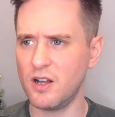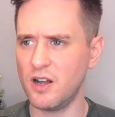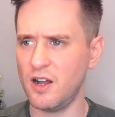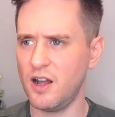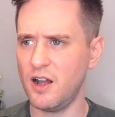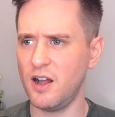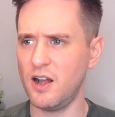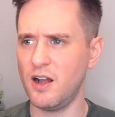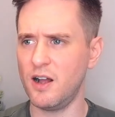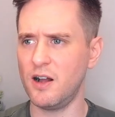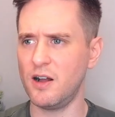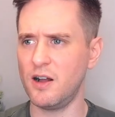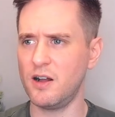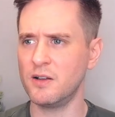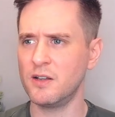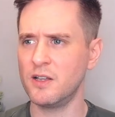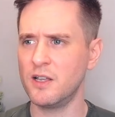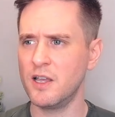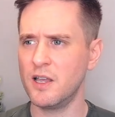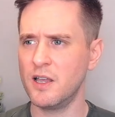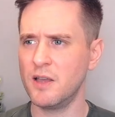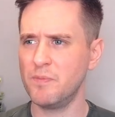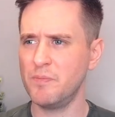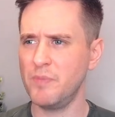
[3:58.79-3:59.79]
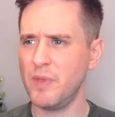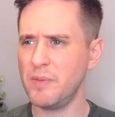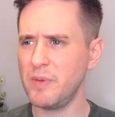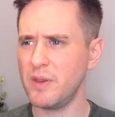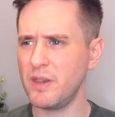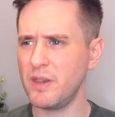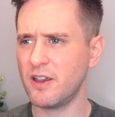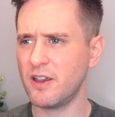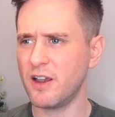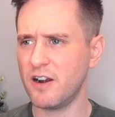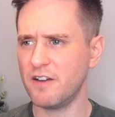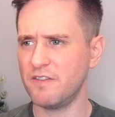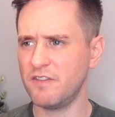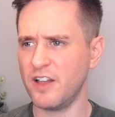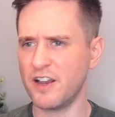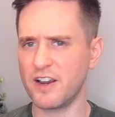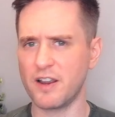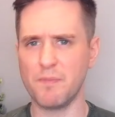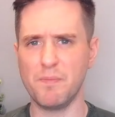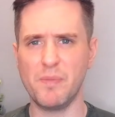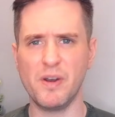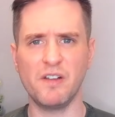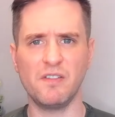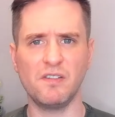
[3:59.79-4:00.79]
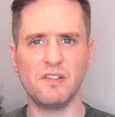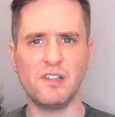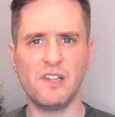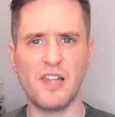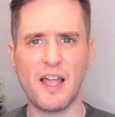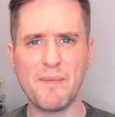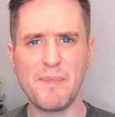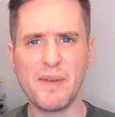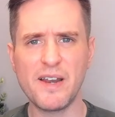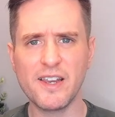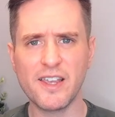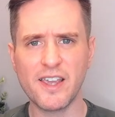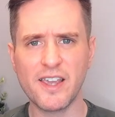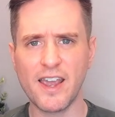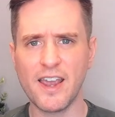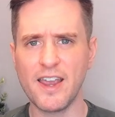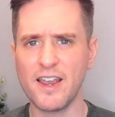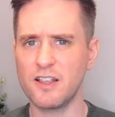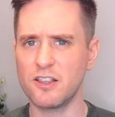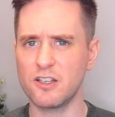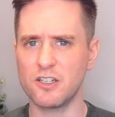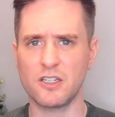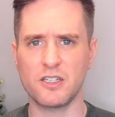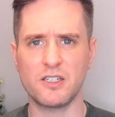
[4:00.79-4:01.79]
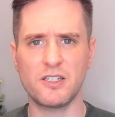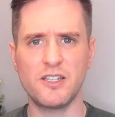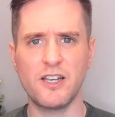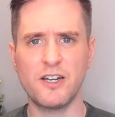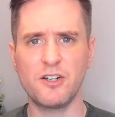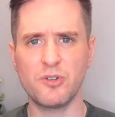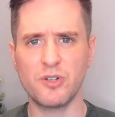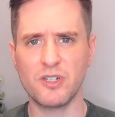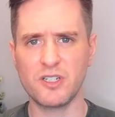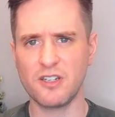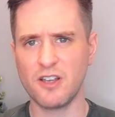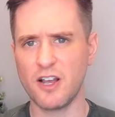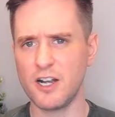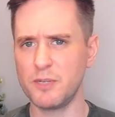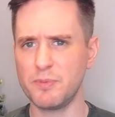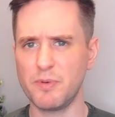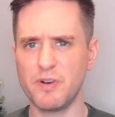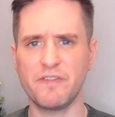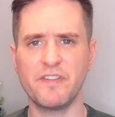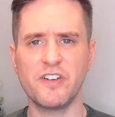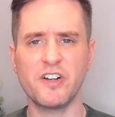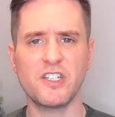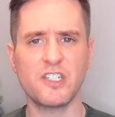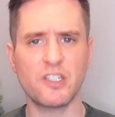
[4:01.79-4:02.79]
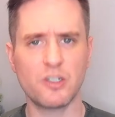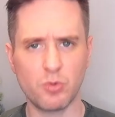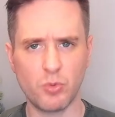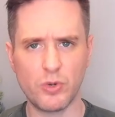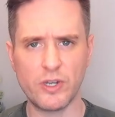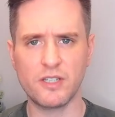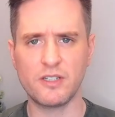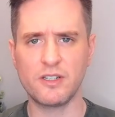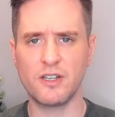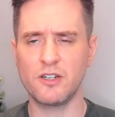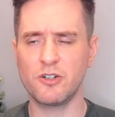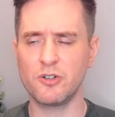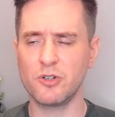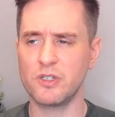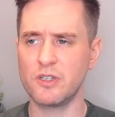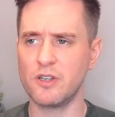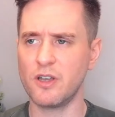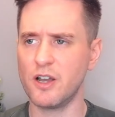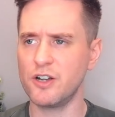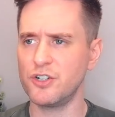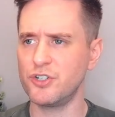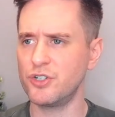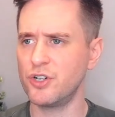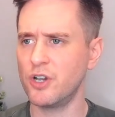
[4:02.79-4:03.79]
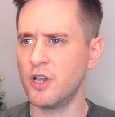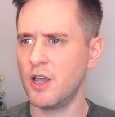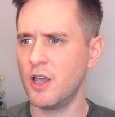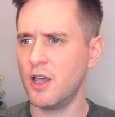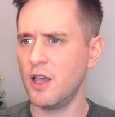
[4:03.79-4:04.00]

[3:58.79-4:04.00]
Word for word: Uh, maybe of like a bit of lemon cake. There's a citrus touch, but a very sweet citrus touch.